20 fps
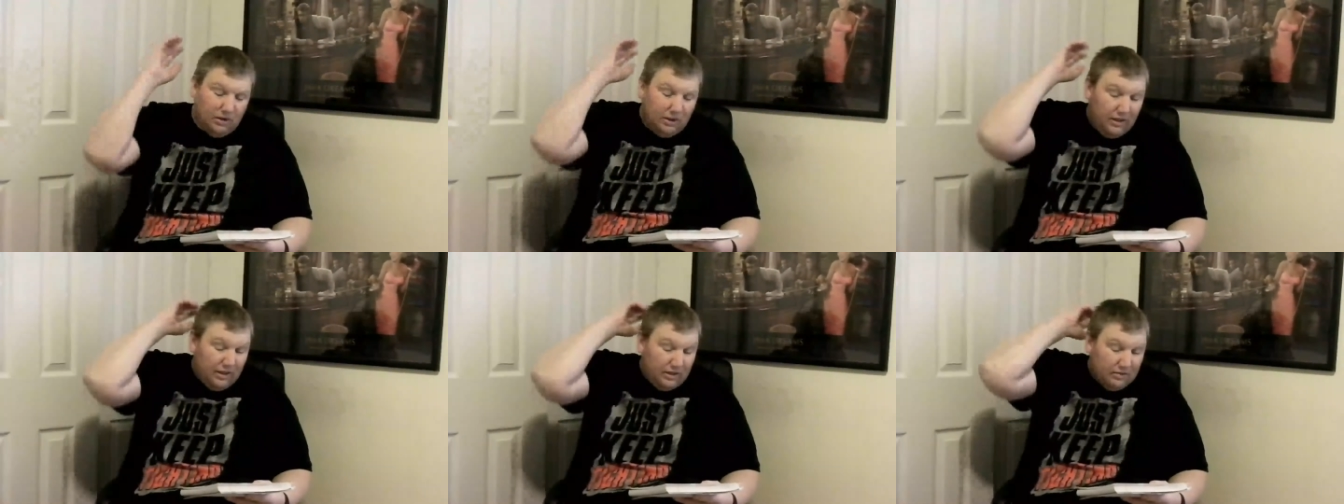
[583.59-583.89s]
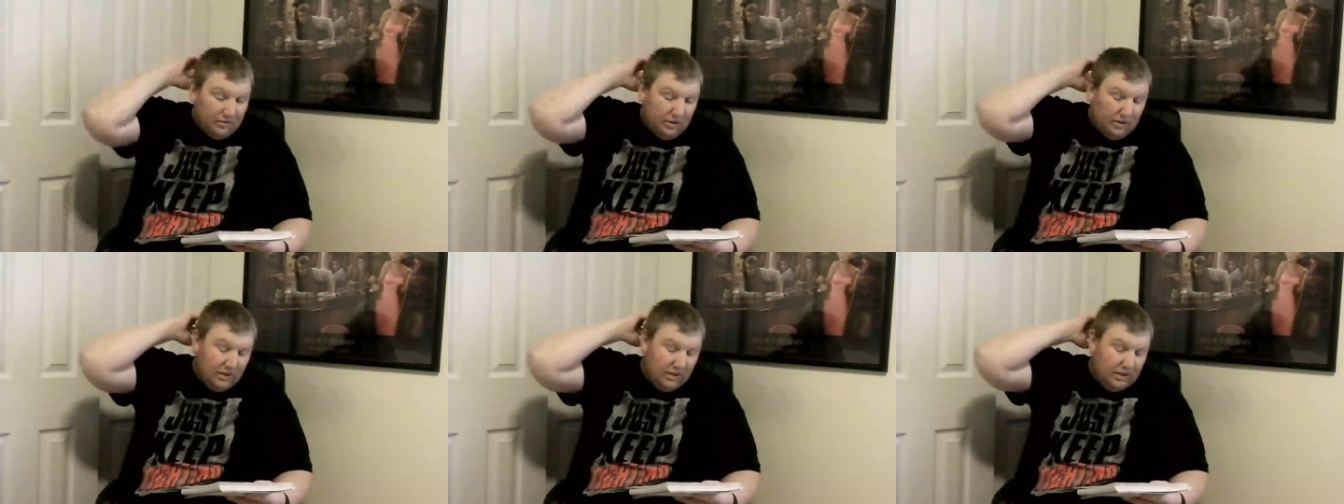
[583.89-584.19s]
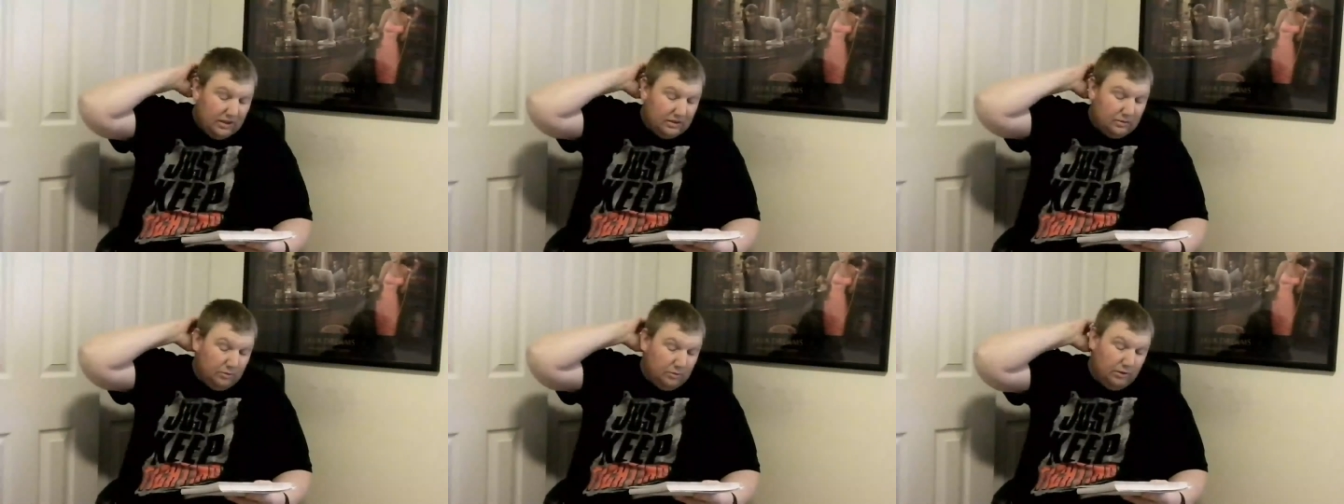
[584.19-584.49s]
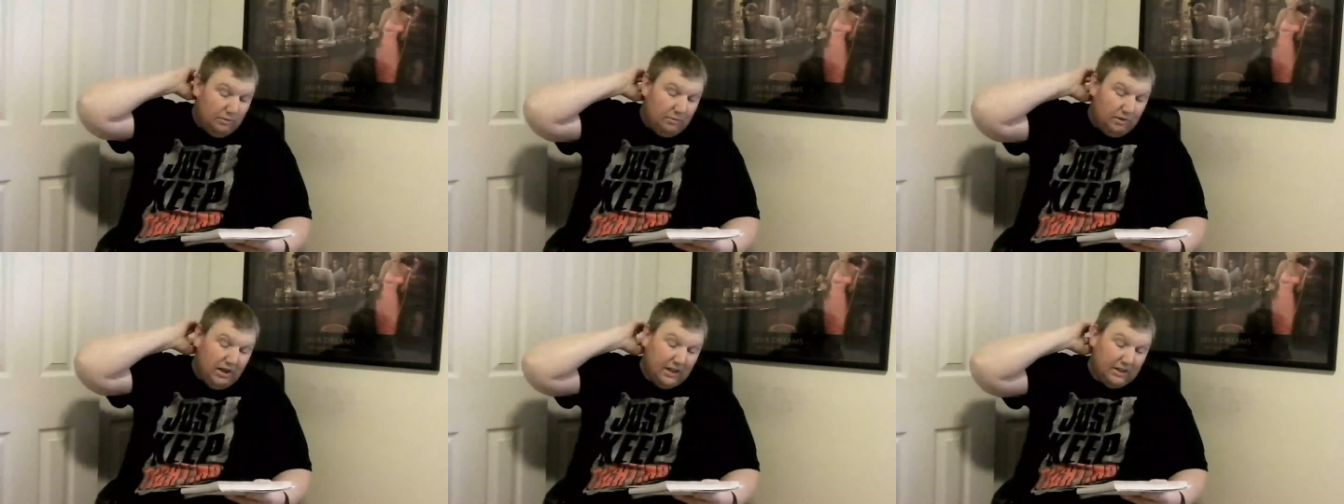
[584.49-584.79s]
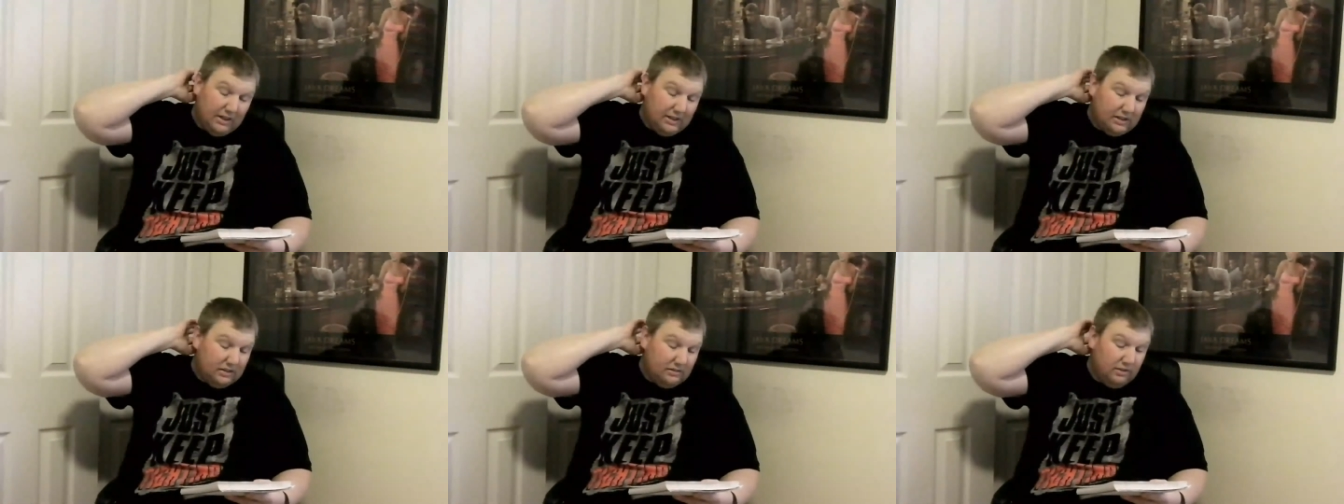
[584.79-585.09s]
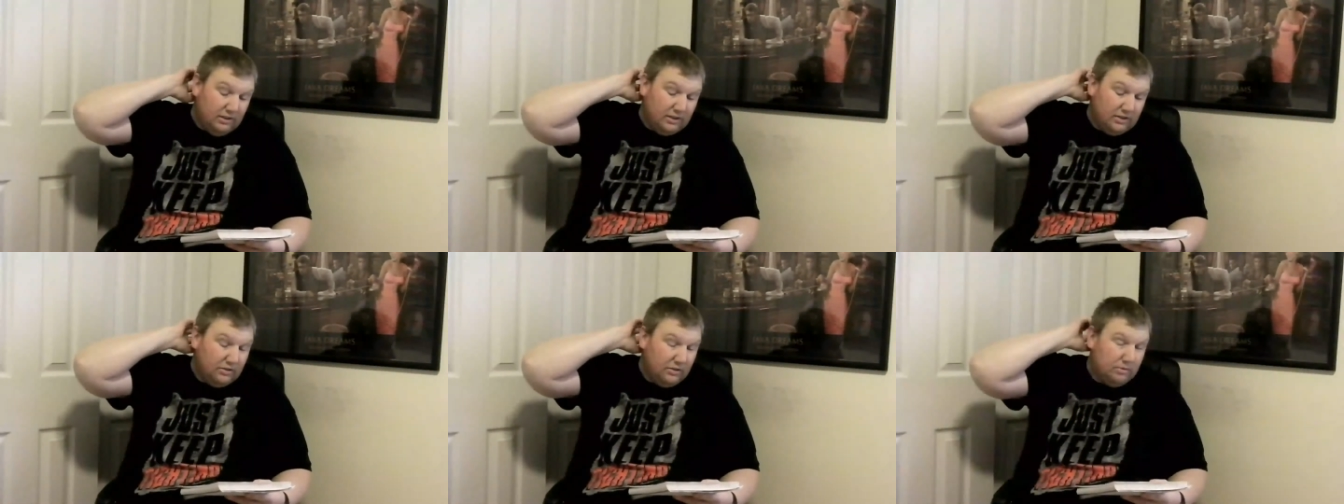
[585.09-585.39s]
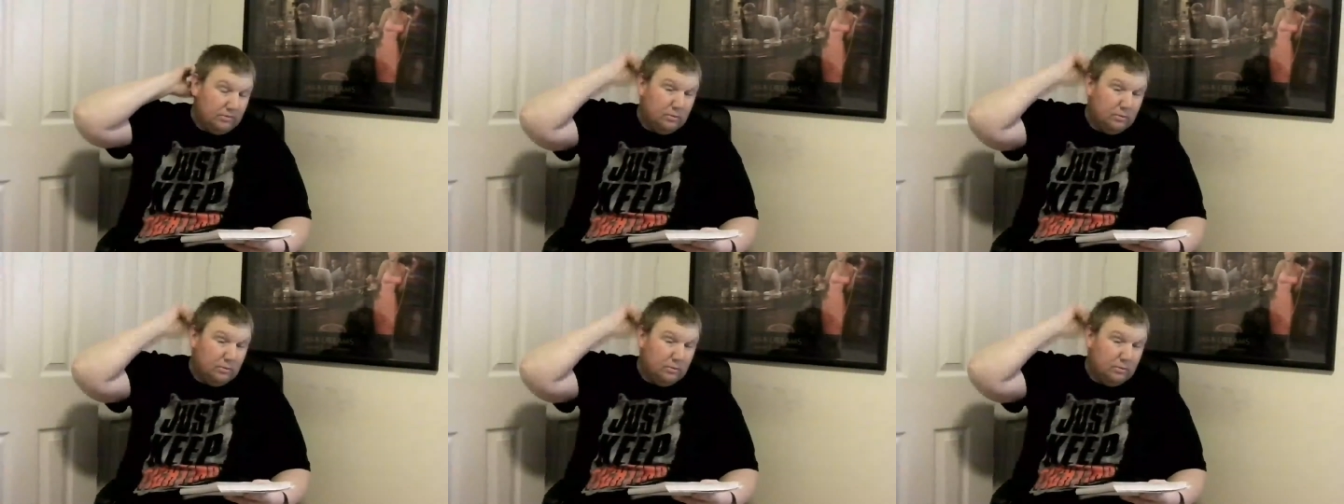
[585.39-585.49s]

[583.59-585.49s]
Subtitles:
It is what it is. WIllie Mack gets the victory.